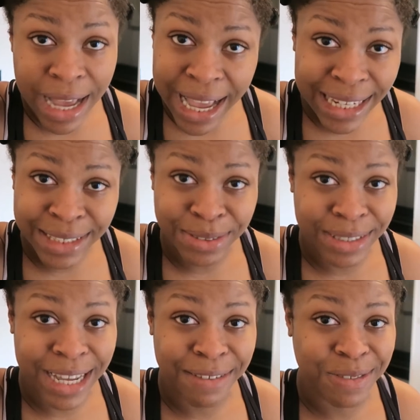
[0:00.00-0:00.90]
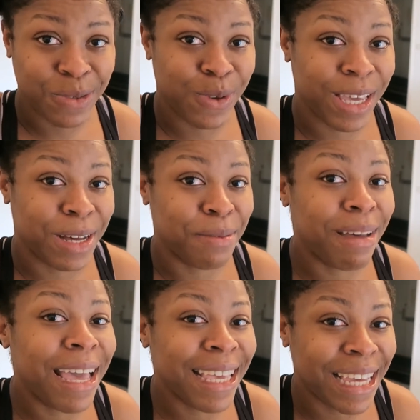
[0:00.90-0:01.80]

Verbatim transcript: i don't have to wake up i